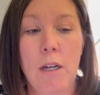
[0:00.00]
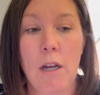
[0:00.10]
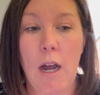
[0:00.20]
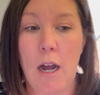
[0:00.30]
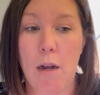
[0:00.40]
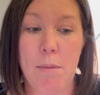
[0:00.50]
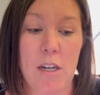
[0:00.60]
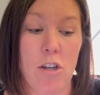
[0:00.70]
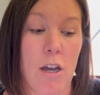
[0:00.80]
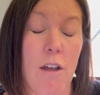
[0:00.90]

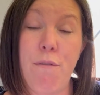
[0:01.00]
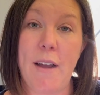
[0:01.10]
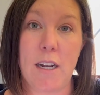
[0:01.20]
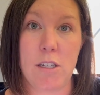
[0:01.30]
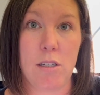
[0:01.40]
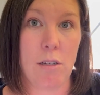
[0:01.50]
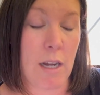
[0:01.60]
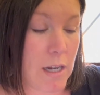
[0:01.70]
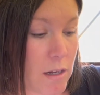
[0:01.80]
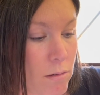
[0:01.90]
and not affect
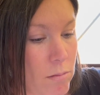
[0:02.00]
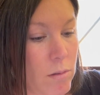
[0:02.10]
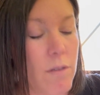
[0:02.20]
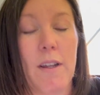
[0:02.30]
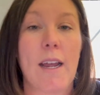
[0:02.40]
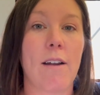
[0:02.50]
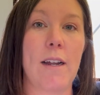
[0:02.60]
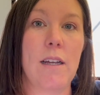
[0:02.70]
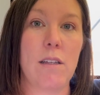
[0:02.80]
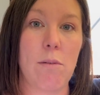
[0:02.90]
any living
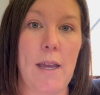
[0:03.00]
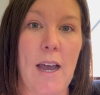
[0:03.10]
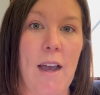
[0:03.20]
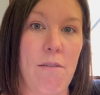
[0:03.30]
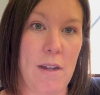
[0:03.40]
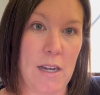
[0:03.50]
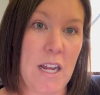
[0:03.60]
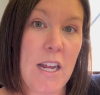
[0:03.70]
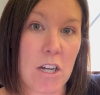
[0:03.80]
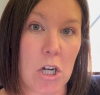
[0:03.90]
area that we have in
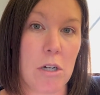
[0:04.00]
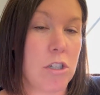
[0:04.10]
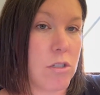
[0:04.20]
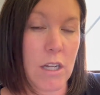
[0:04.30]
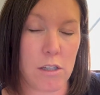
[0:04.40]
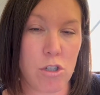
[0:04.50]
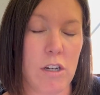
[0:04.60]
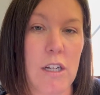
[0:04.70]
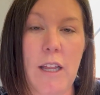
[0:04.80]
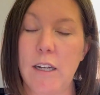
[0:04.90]
here. It just gets
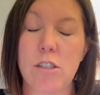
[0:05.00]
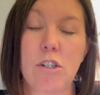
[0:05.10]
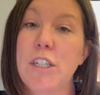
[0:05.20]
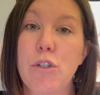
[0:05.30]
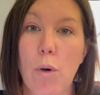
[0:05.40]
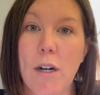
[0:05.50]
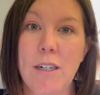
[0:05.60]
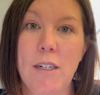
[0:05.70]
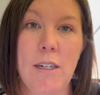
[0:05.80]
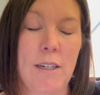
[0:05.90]
treated like a screen door.
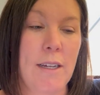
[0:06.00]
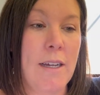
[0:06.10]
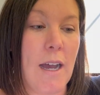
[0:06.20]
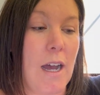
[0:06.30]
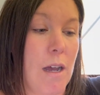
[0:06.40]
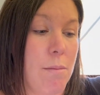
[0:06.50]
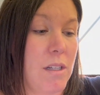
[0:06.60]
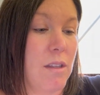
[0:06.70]
And